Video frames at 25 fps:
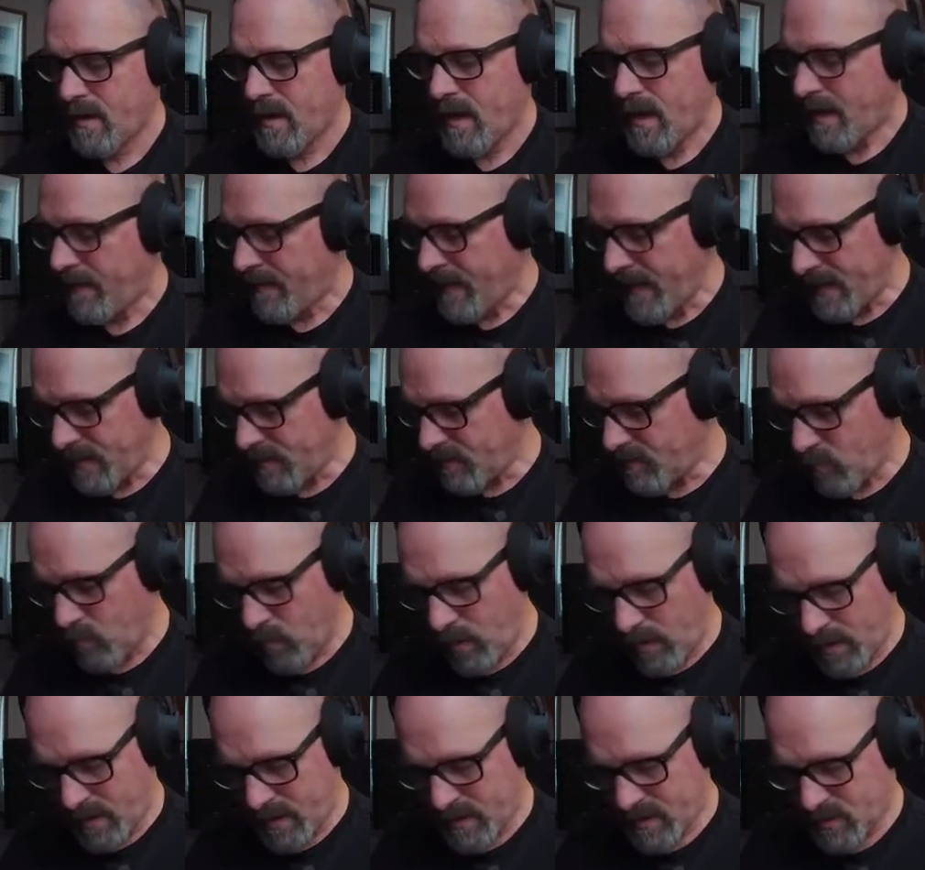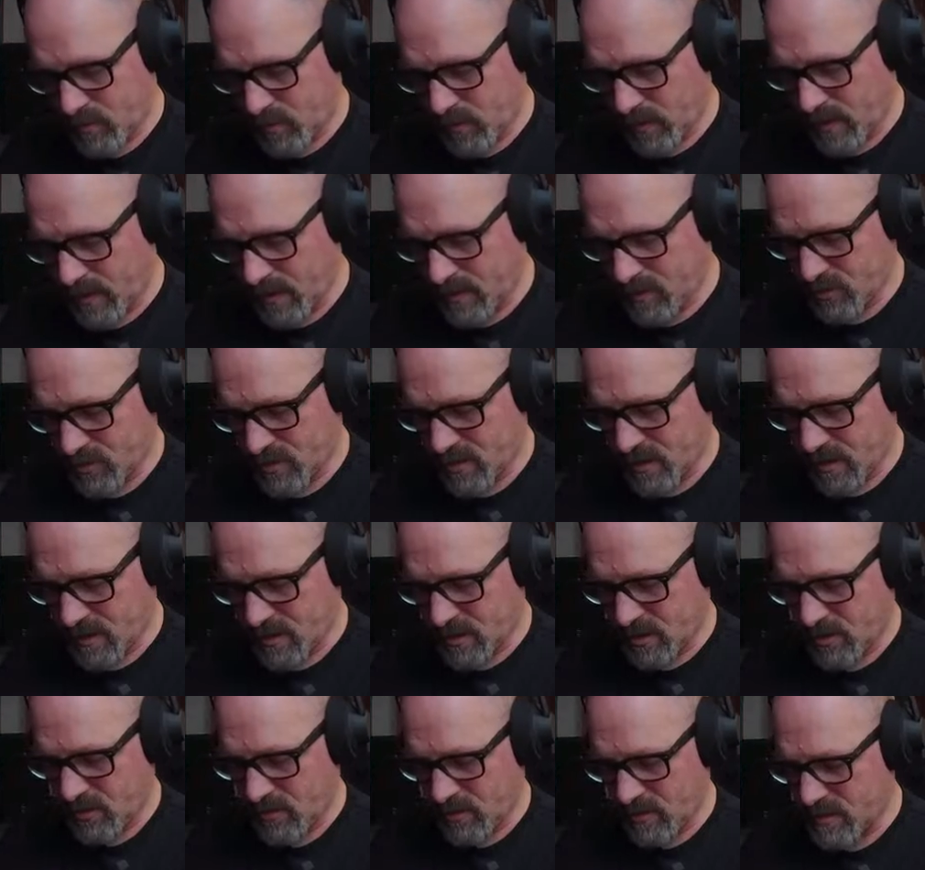And then where it gets really interesting
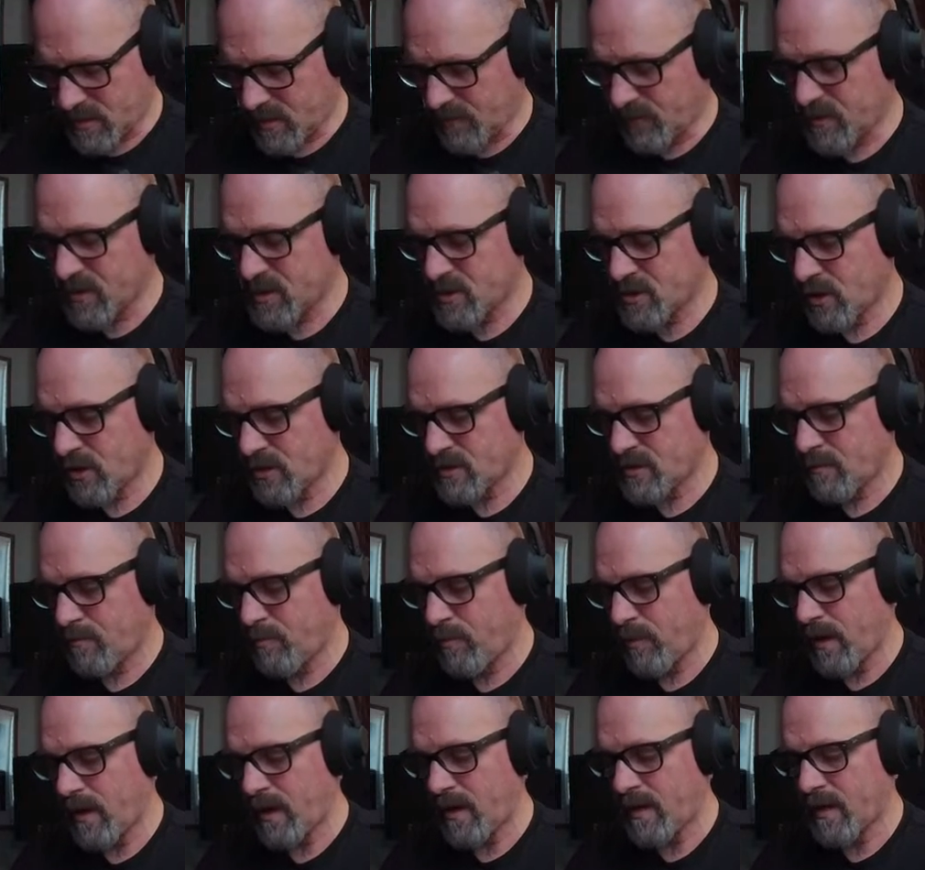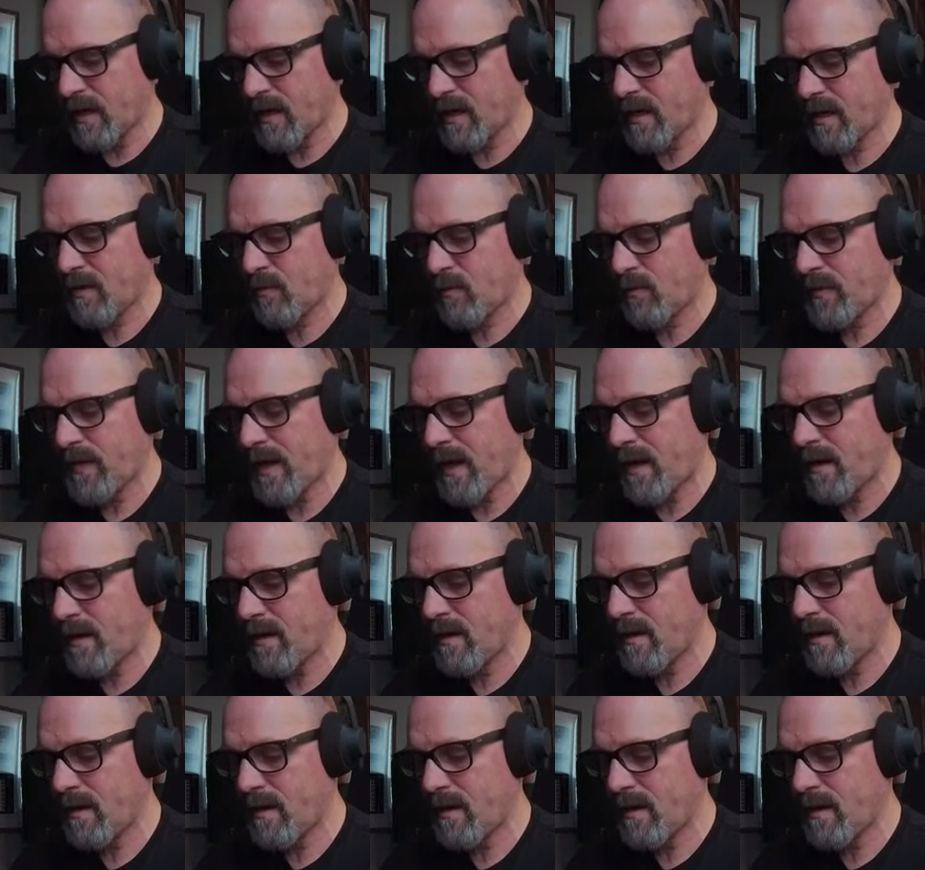too is if you start to bring in a kick with that.